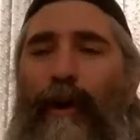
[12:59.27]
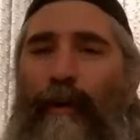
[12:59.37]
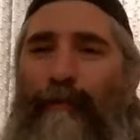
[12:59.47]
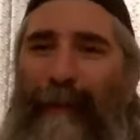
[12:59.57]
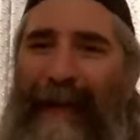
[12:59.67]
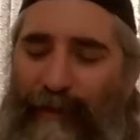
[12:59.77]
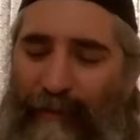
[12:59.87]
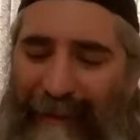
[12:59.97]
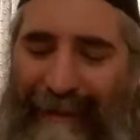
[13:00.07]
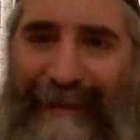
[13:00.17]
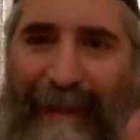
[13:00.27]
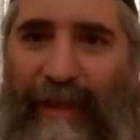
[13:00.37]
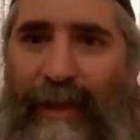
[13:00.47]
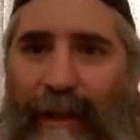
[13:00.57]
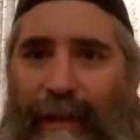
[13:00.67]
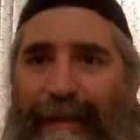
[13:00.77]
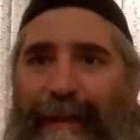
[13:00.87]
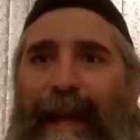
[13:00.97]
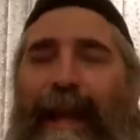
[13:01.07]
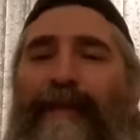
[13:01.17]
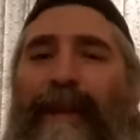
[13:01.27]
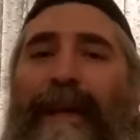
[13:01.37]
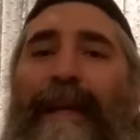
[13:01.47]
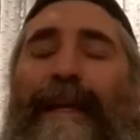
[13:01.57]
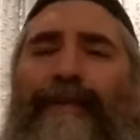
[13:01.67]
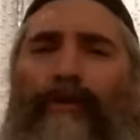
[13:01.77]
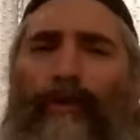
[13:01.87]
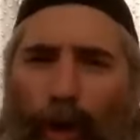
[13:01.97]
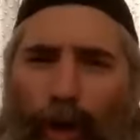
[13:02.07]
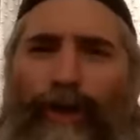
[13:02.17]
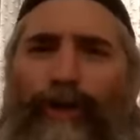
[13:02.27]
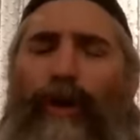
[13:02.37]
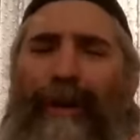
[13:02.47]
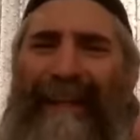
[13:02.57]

of my transition in life is to also